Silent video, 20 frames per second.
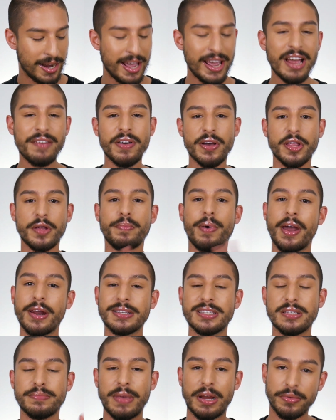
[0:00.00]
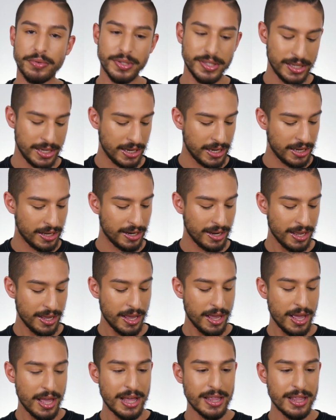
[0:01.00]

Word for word: I have other products in my routine